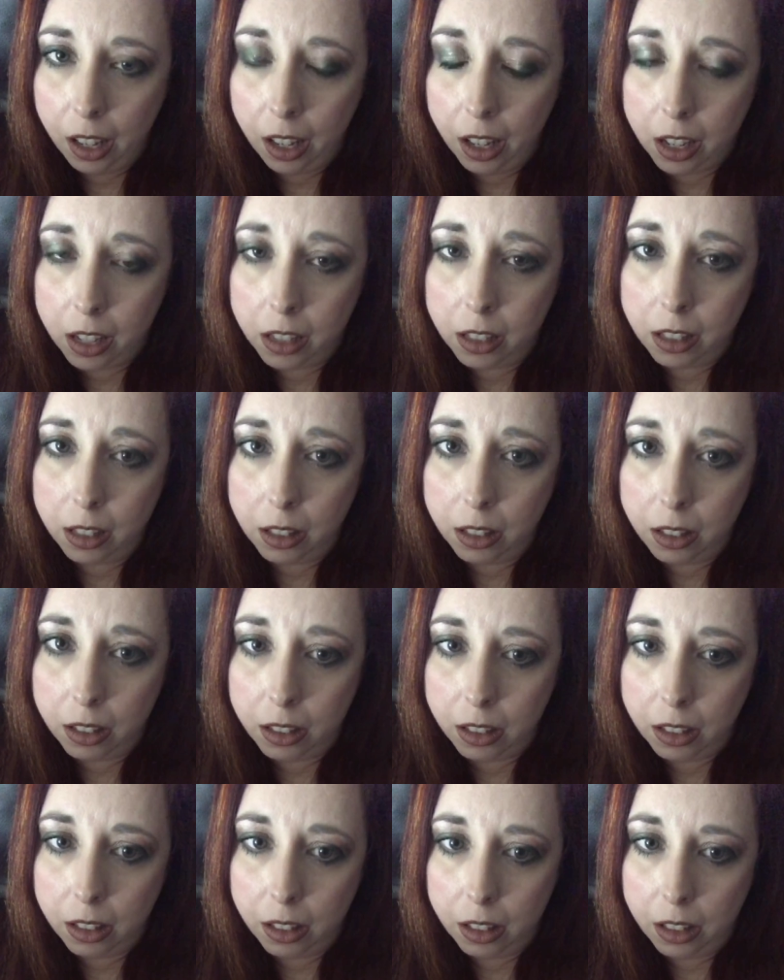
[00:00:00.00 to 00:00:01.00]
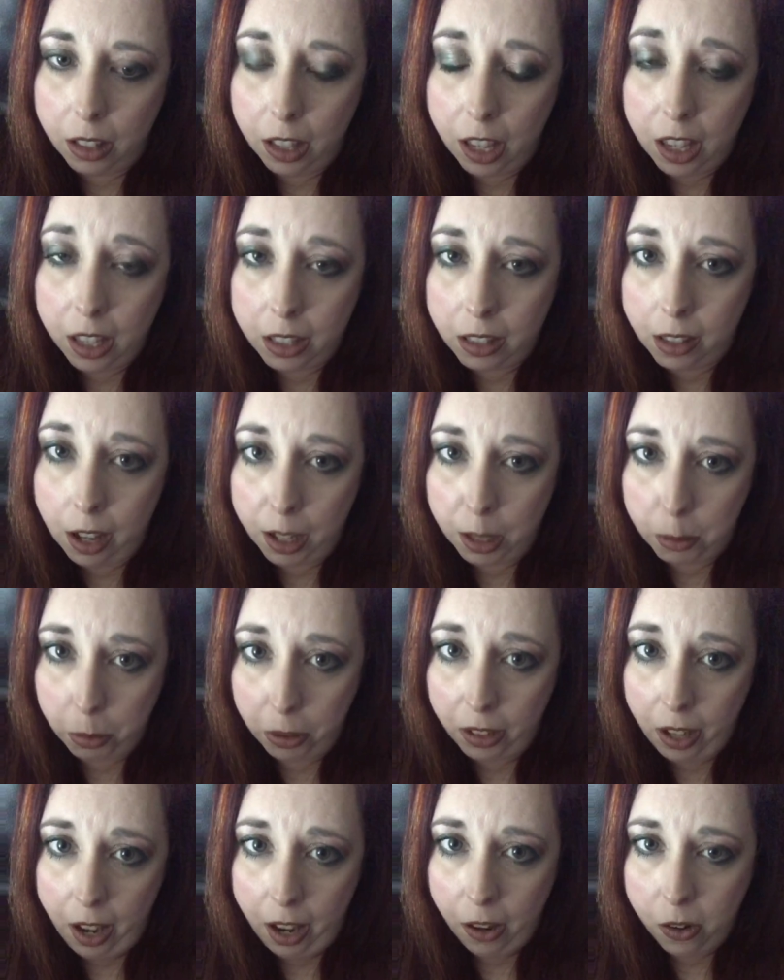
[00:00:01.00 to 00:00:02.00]
and he's
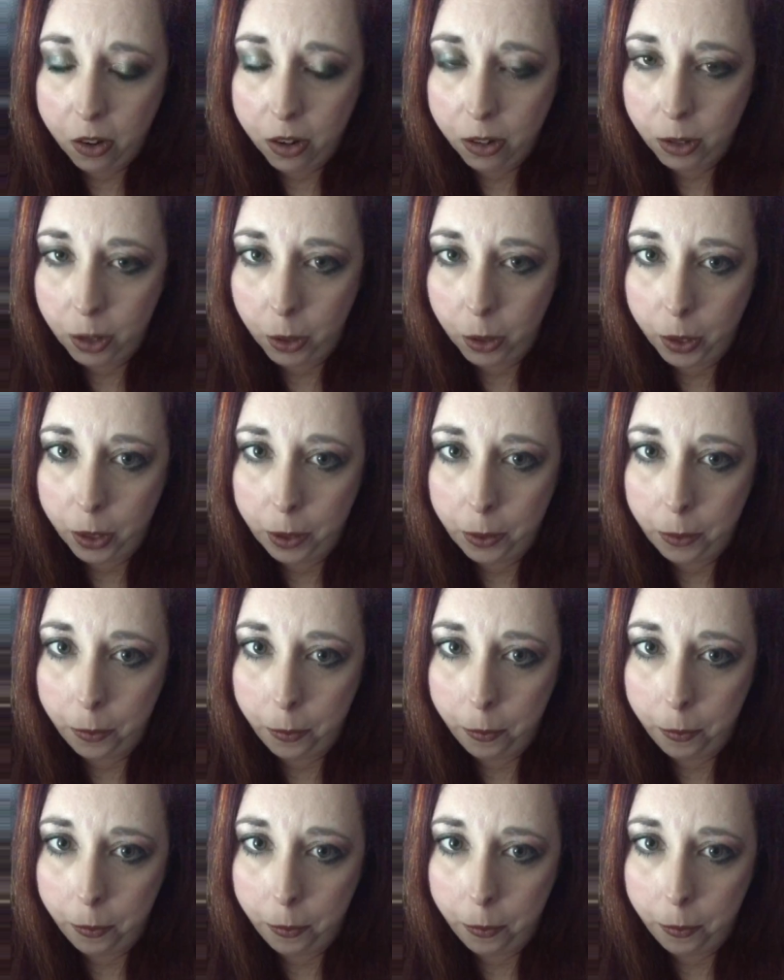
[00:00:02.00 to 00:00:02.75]
desperate to hang on it.